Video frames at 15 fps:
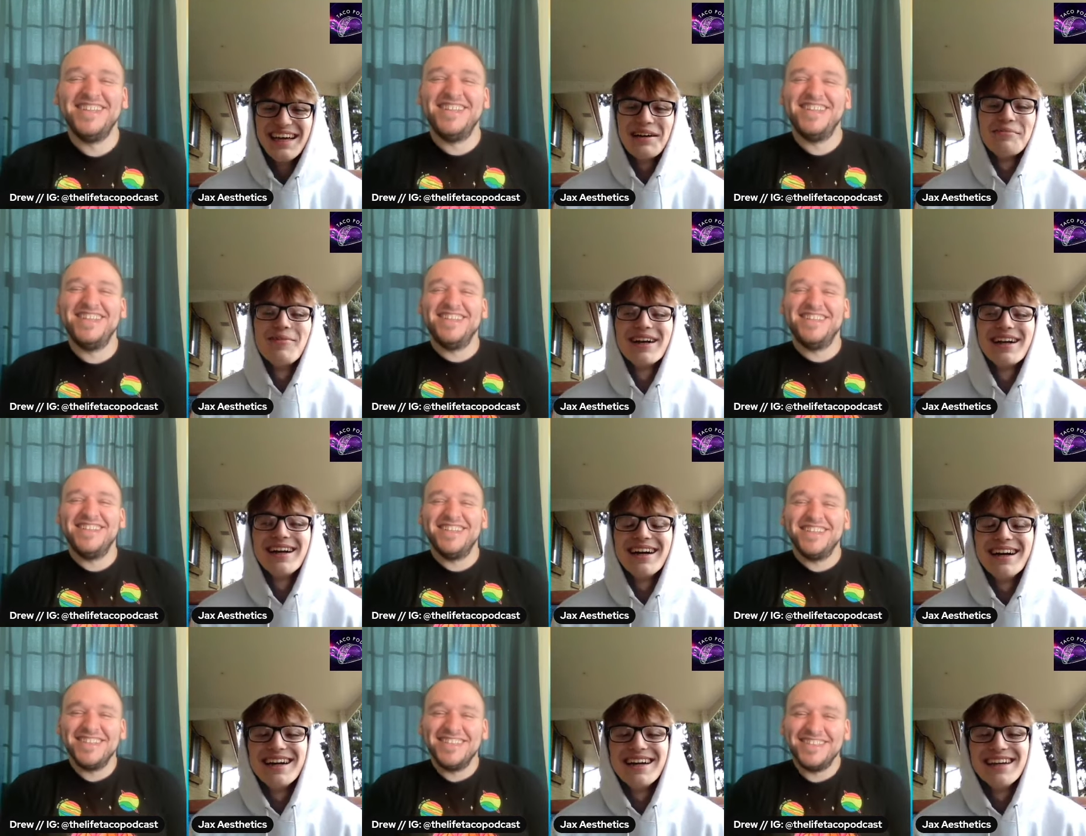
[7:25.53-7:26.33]
Speaker 1: but,
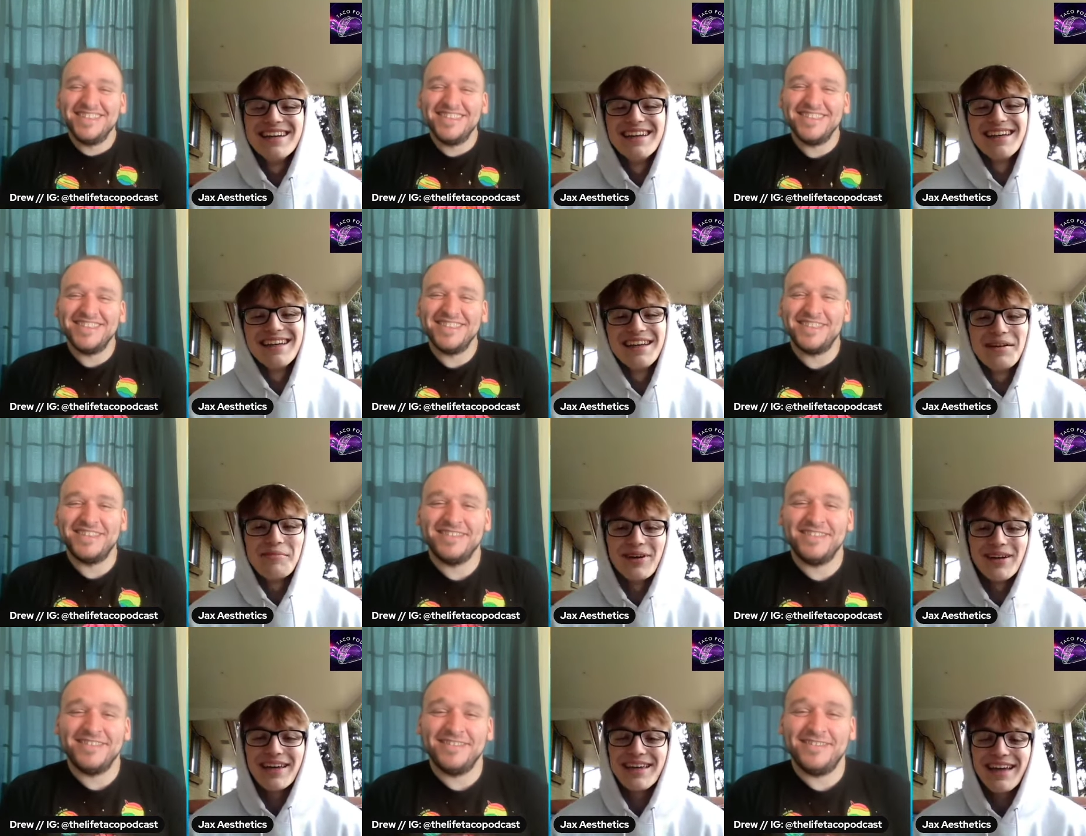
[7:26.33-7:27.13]
uh,
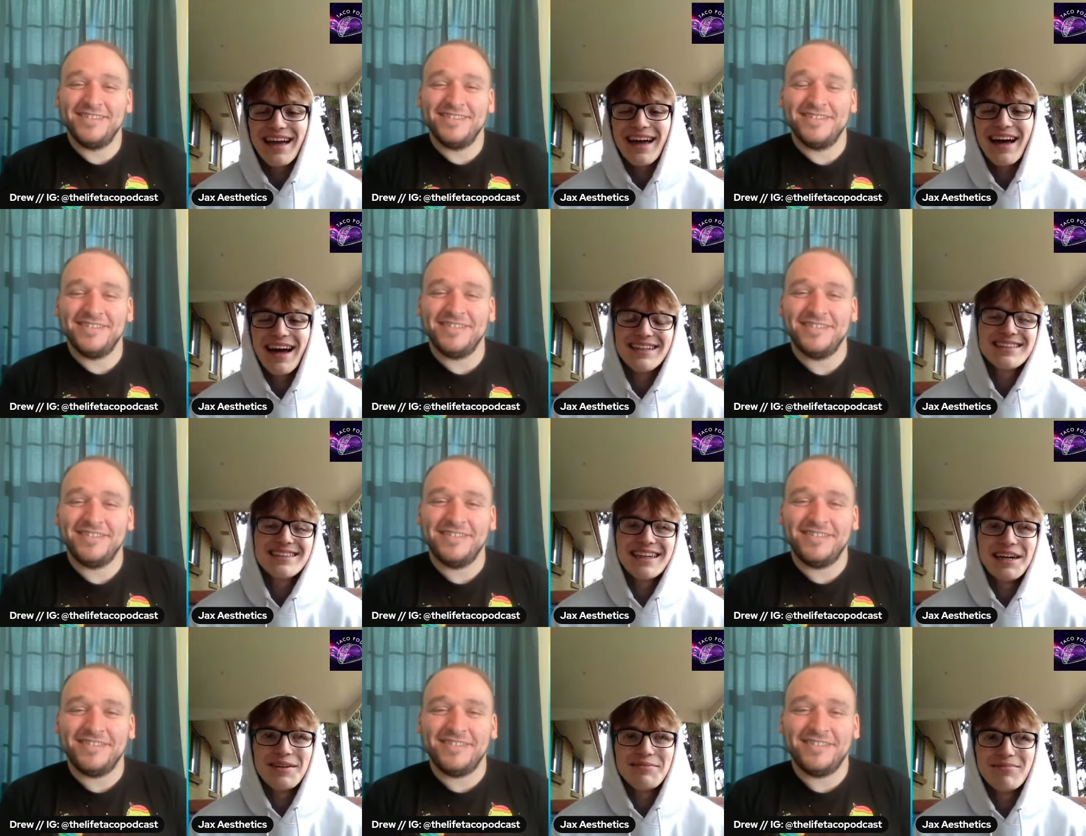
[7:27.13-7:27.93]
but yeah, I'd
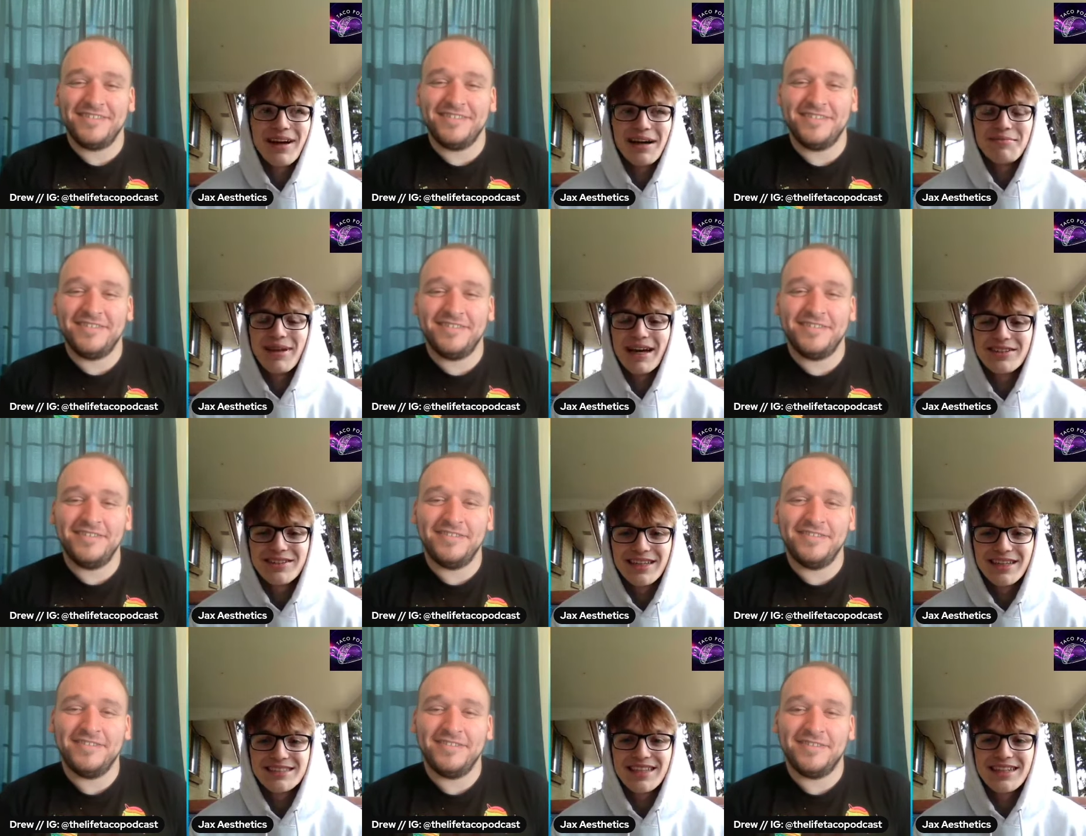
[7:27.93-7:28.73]
say I'm, I'm
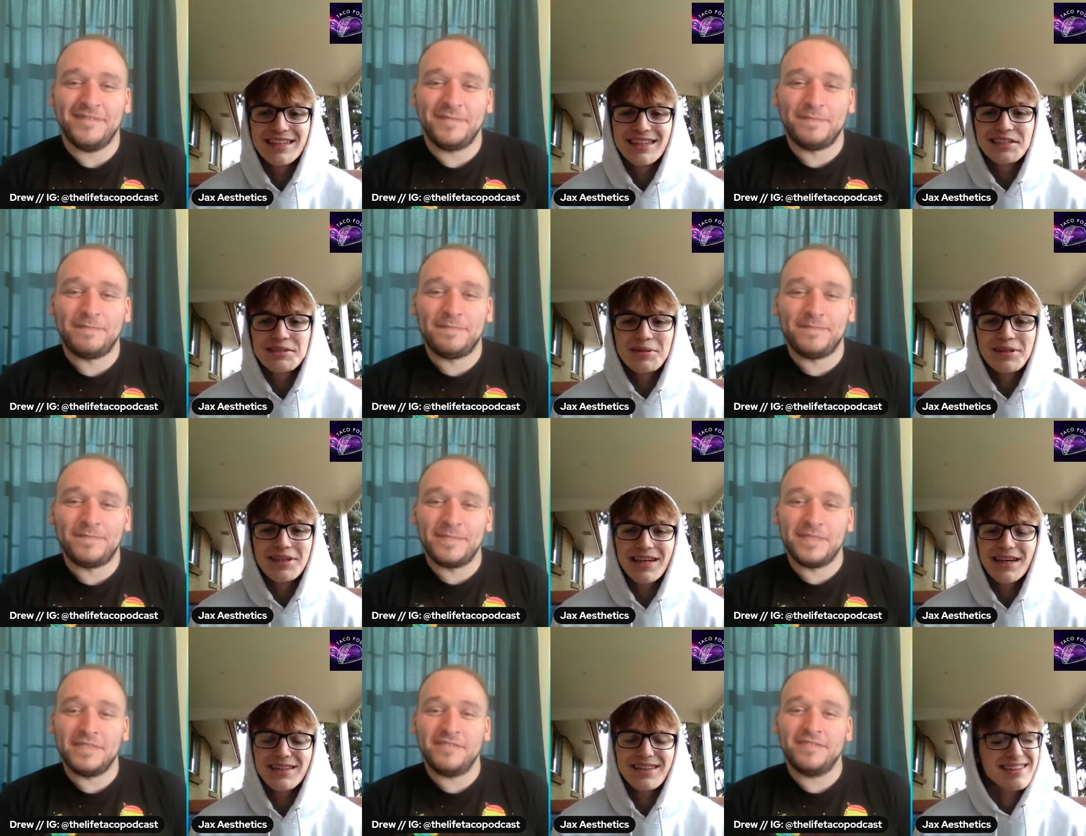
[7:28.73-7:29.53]
naturally aesthetic just because,
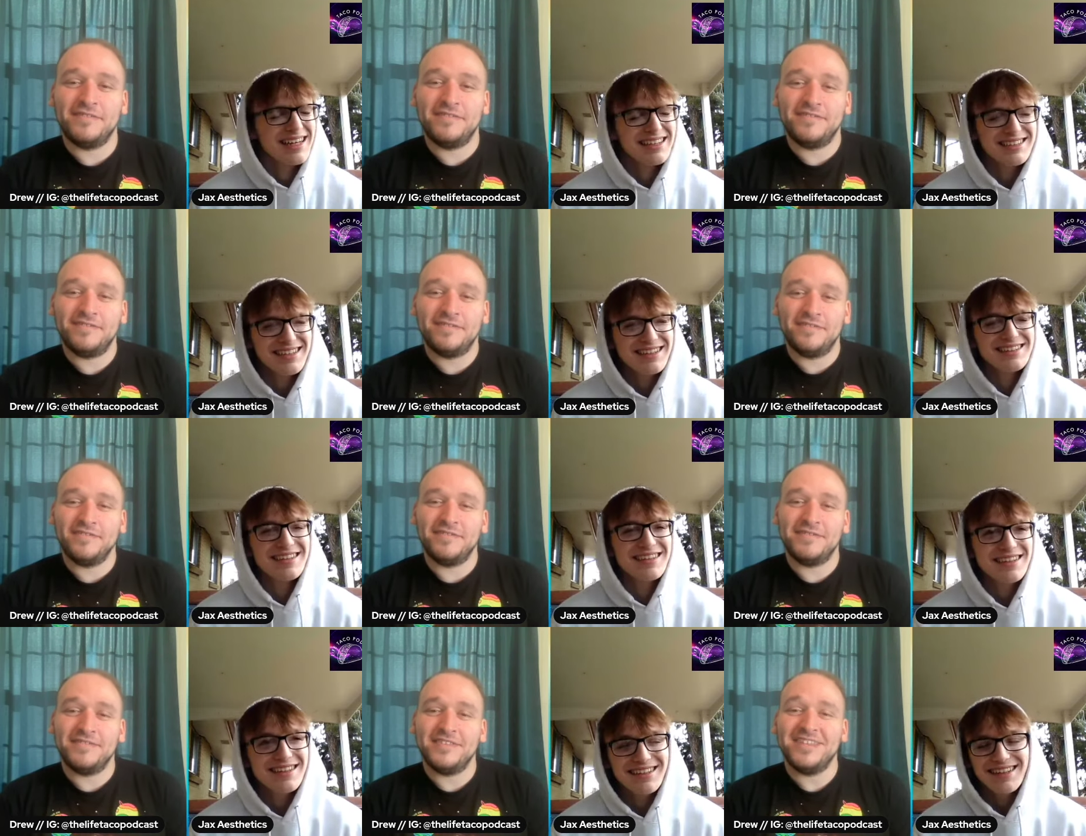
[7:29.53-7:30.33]
did I say
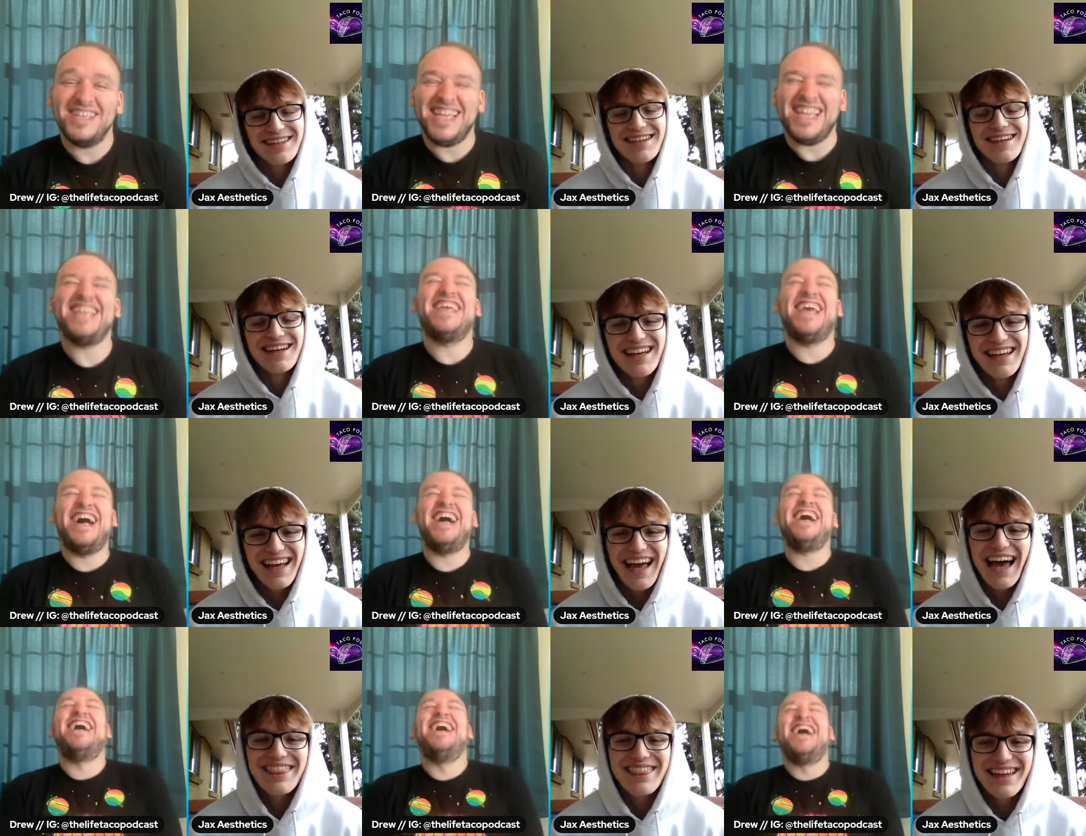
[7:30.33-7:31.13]
aesthetic? Yeah.
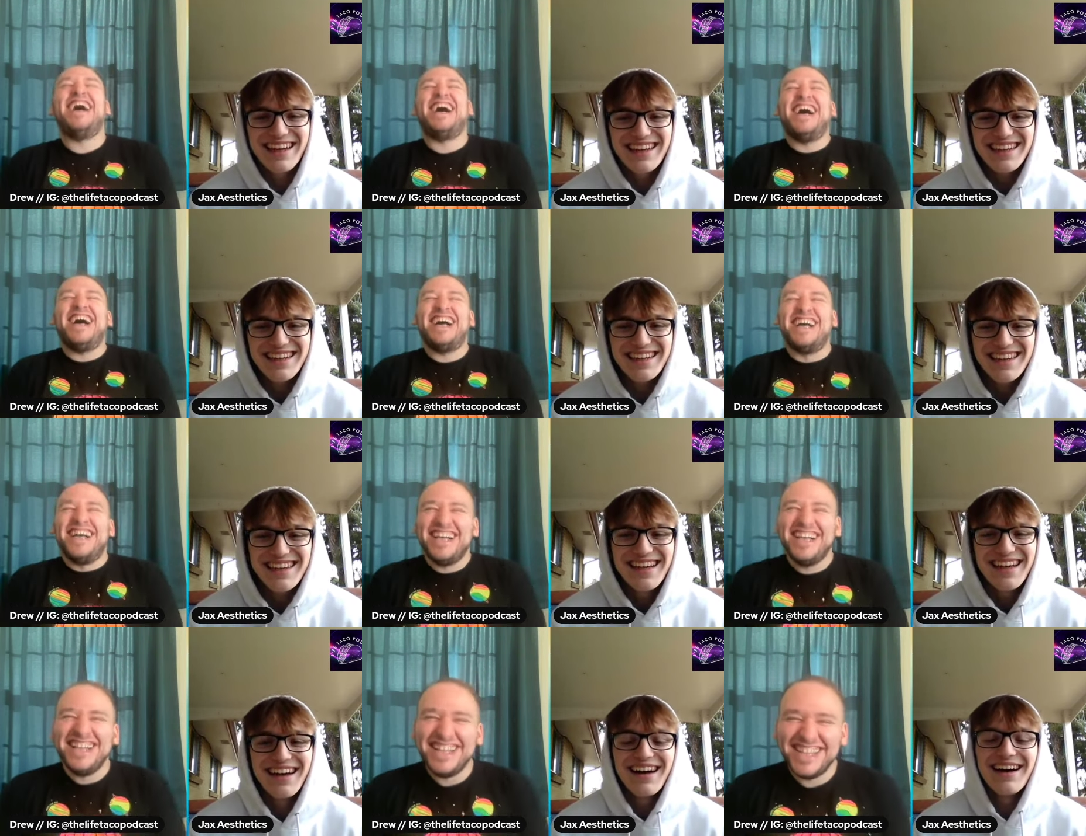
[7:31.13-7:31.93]
Athletic.
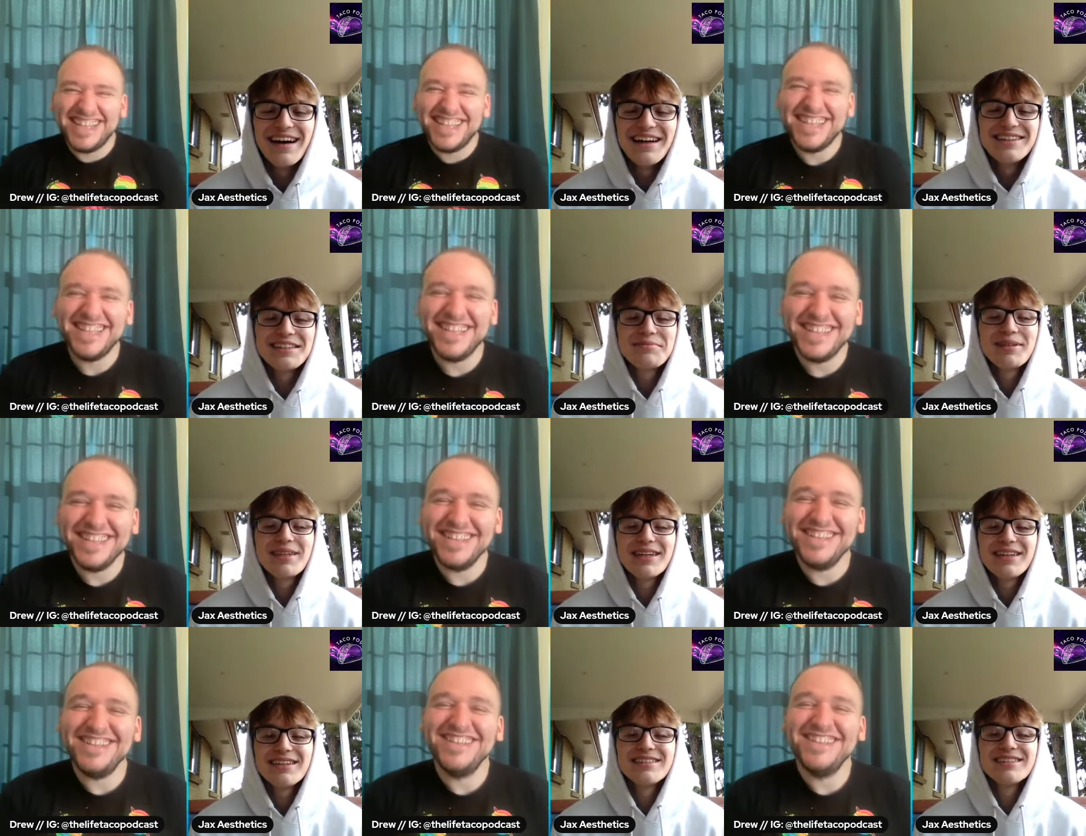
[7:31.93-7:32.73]
Uh, just
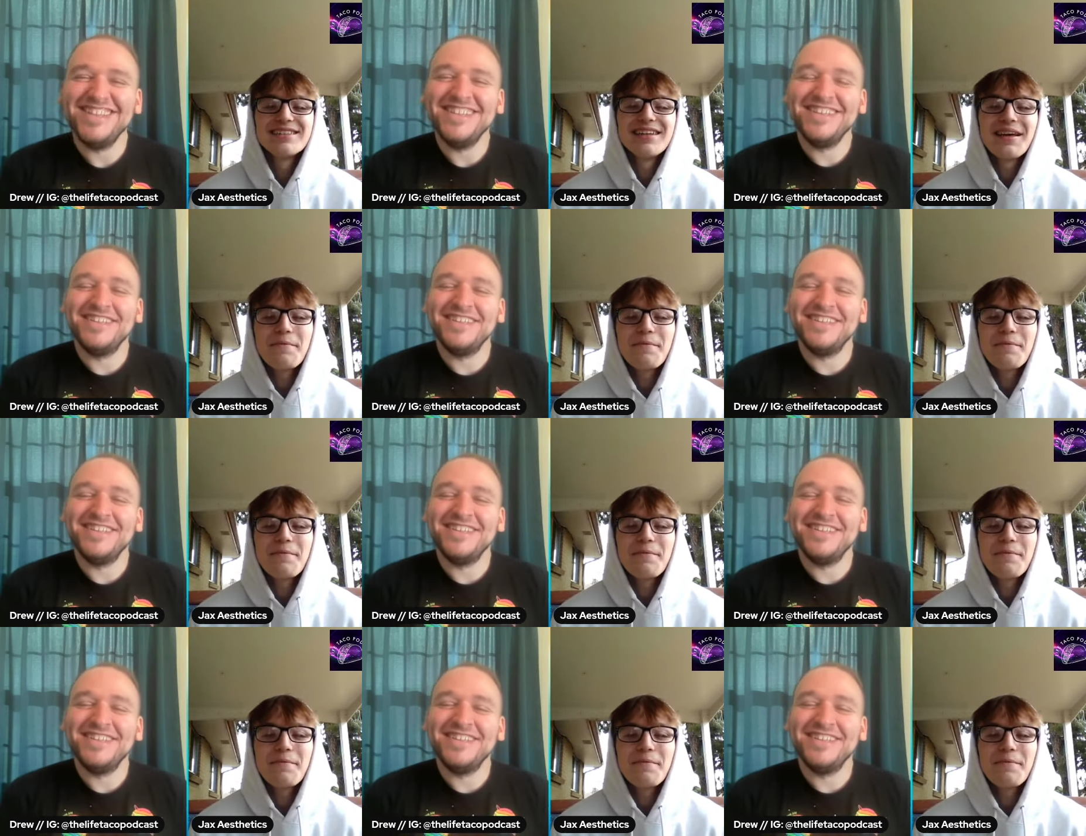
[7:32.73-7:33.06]
because